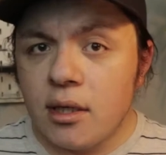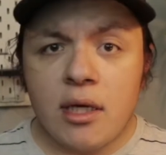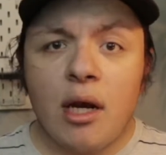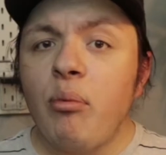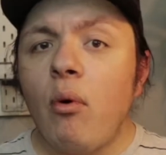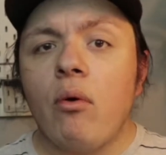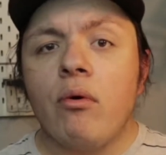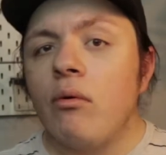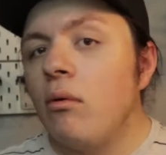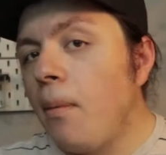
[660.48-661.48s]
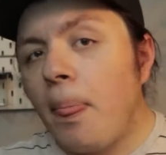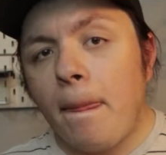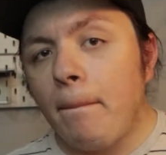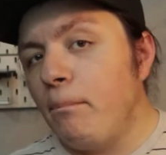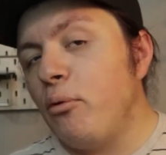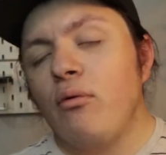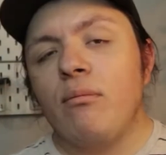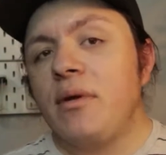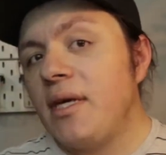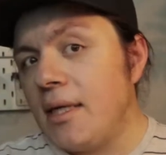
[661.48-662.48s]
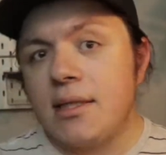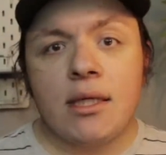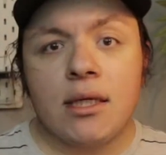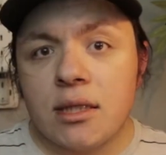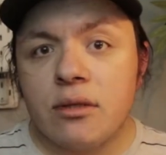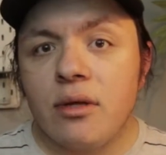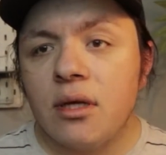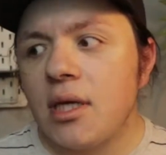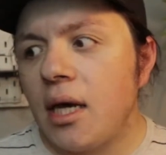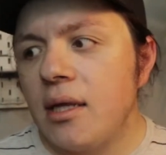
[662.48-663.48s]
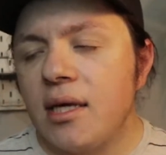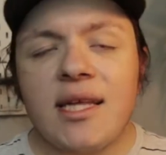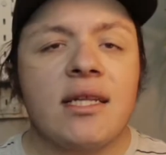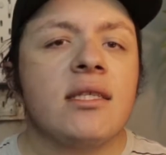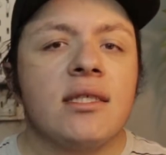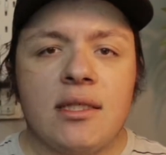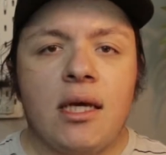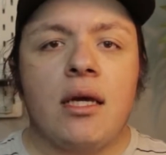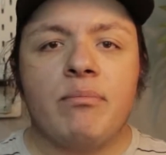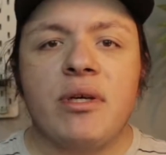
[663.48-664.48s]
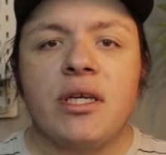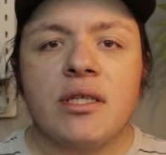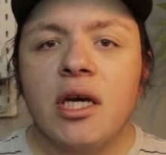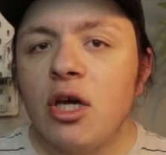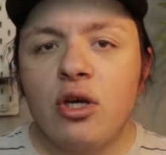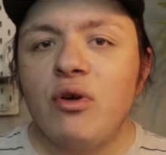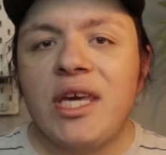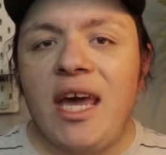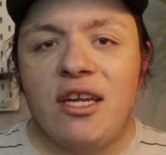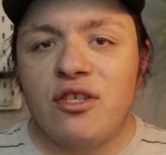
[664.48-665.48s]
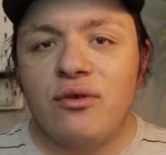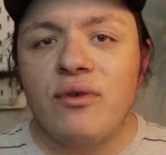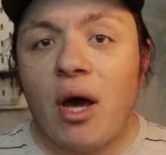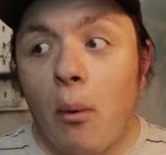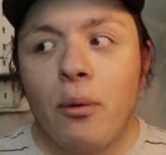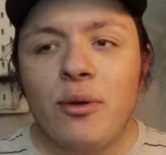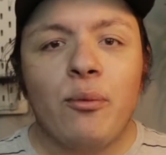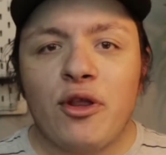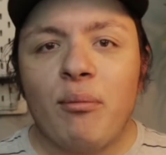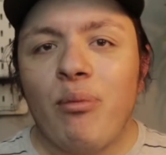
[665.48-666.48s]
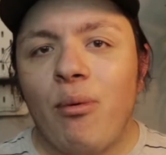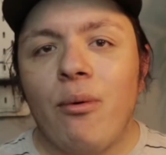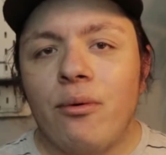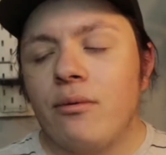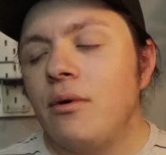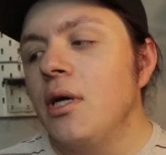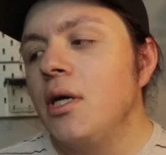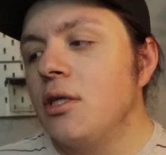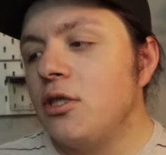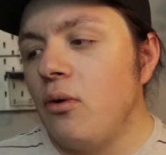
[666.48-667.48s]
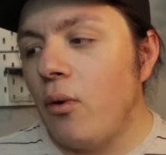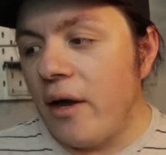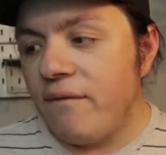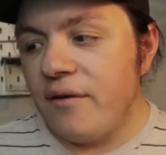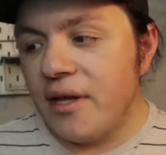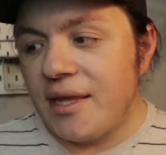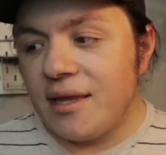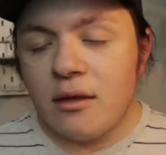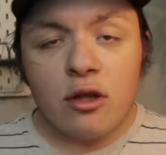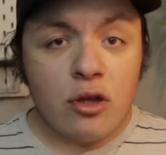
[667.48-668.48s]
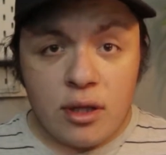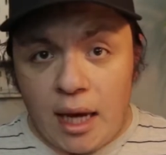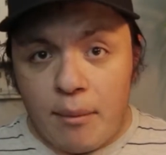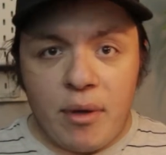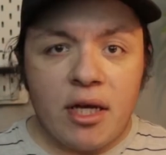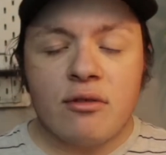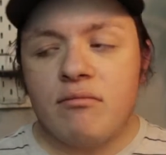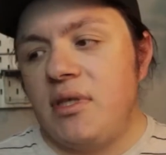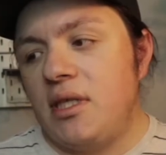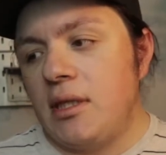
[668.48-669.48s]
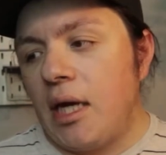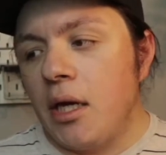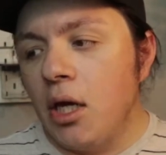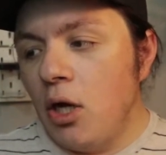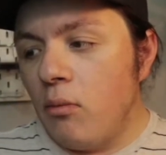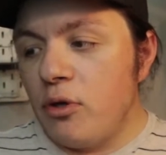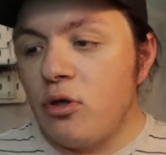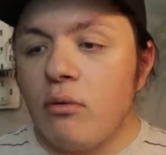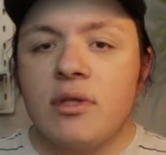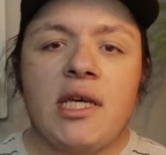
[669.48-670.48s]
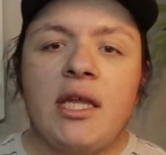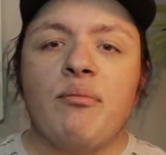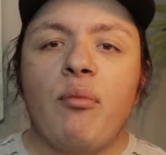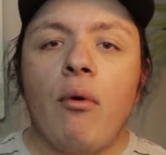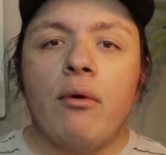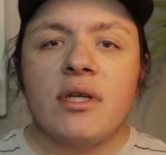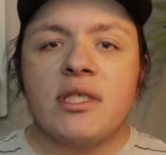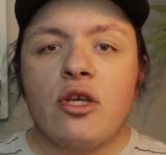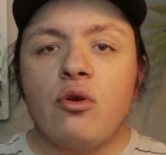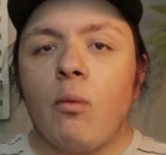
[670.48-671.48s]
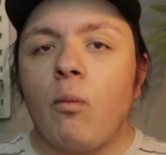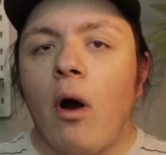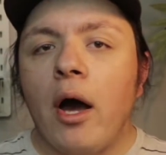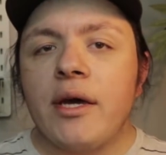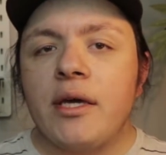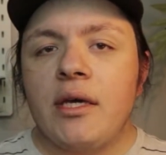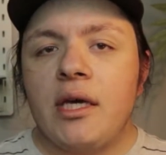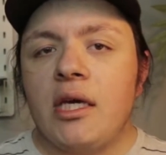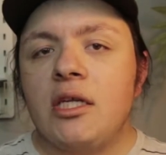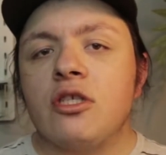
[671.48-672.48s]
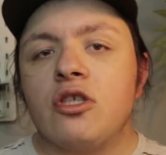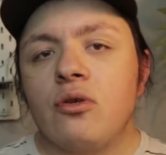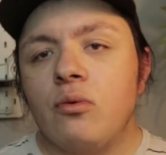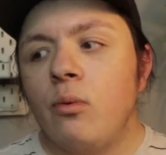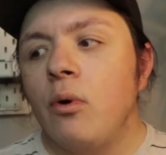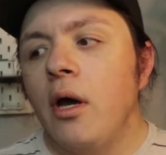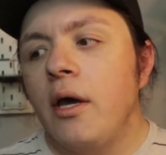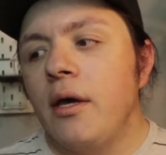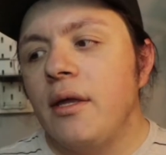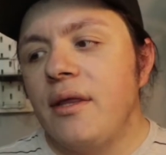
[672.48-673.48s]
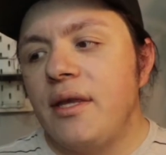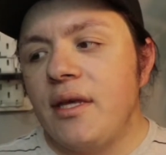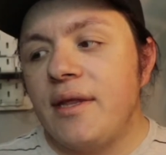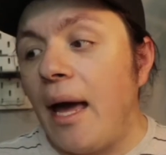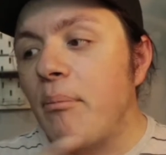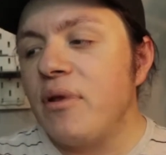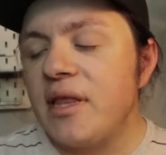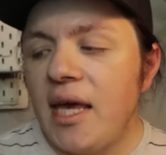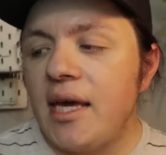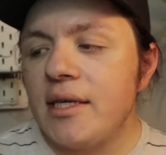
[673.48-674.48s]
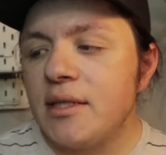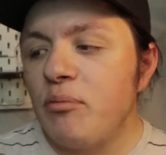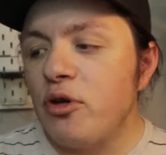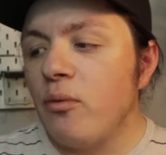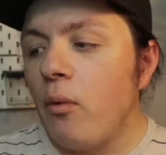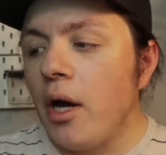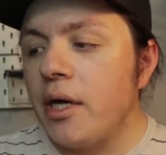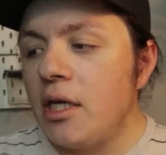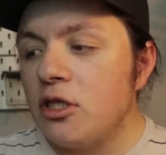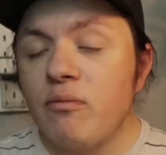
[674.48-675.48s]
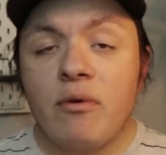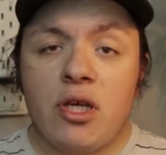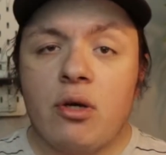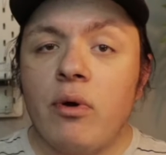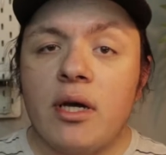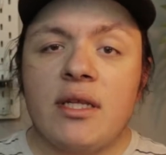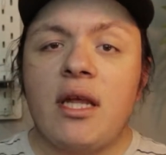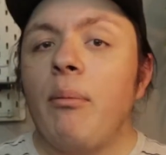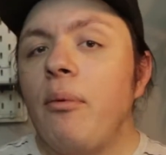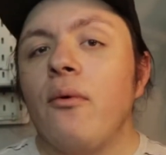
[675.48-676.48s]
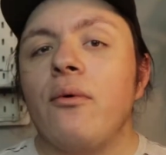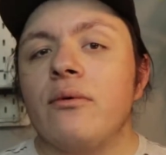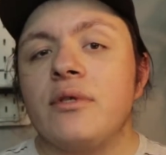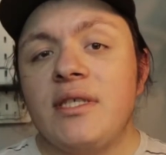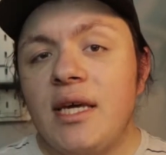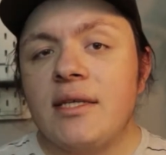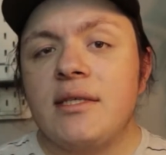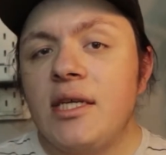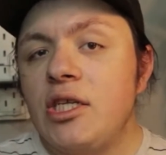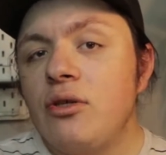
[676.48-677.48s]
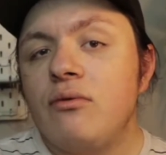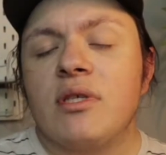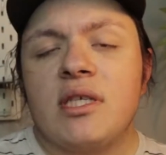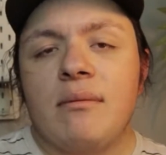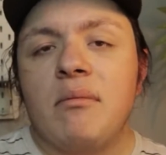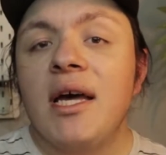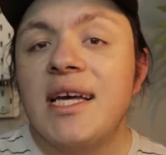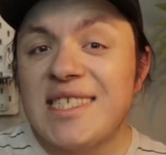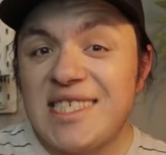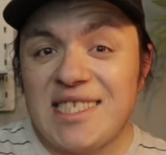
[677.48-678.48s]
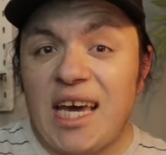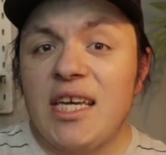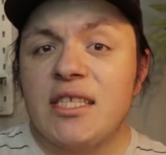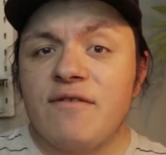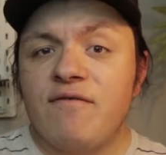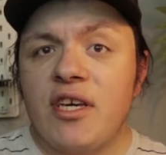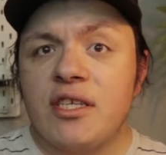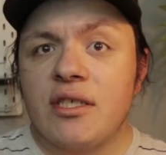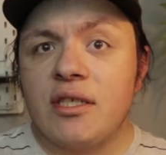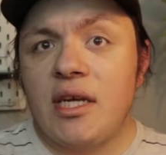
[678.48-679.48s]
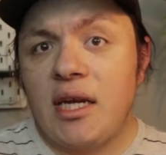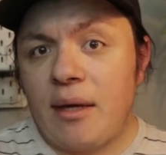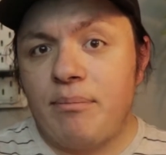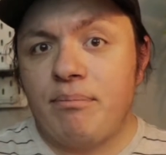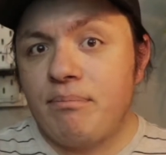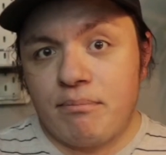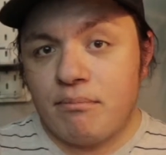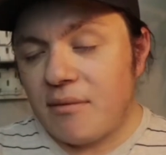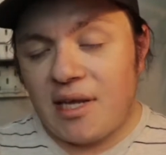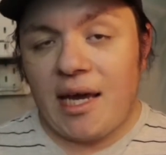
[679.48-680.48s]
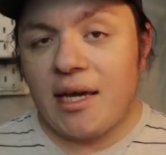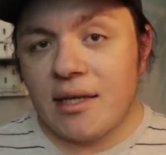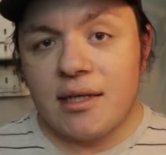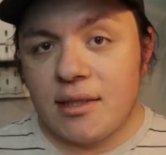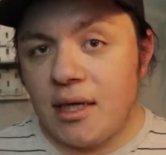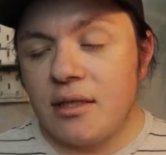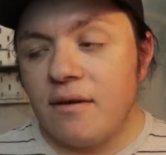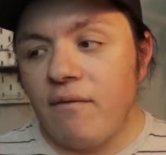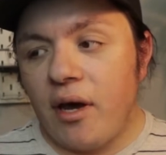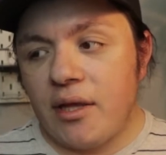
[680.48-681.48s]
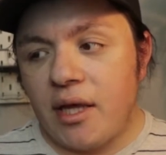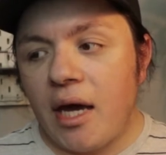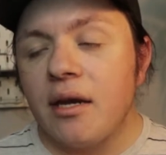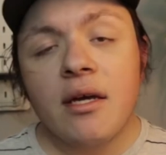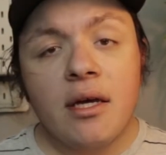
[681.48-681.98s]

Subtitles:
get a portal, boom, gets to the other side, and like that's insane because you can't do that, only with the portal. So I feel like that measure, meaning that when you go inside the portal, it's like you're walking into that place, but you're walking into really quickly. Now portals, yes, they do seem science fiction, and I can testify that